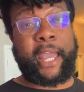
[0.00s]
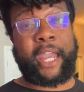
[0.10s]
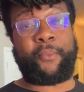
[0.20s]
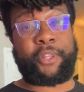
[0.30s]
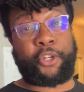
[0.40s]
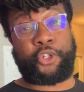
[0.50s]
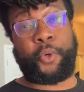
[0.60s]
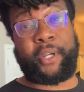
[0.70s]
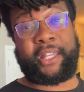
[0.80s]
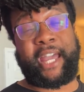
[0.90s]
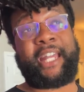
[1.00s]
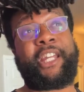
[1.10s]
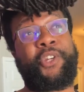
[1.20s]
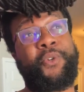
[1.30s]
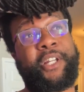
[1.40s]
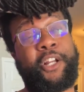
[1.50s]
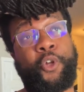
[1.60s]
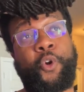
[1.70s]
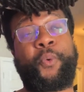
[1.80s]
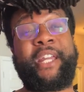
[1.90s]
And when they're doing that, they use a
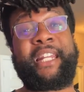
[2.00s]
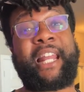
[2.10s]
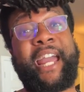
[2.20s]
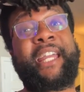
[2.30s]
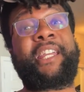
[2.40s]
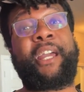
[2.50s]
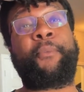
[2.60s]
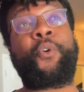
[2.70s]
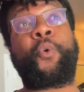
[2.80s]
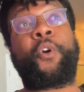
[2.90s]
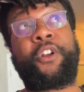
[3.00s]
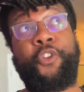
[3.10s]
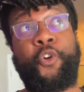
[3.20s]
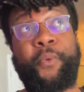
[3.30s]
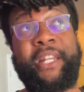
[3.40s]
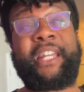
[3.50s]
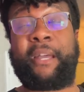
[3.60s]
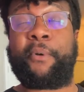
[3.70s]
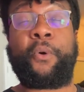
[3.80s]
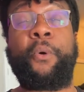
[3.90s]
chlorine-like chemical or chlorine
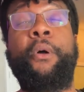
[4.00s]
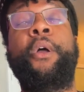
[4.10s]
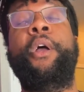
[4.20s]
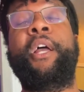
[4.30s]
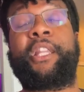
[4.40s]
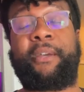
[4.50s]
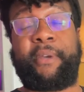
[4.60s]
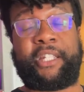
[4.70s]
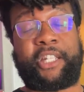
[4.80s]
chemical that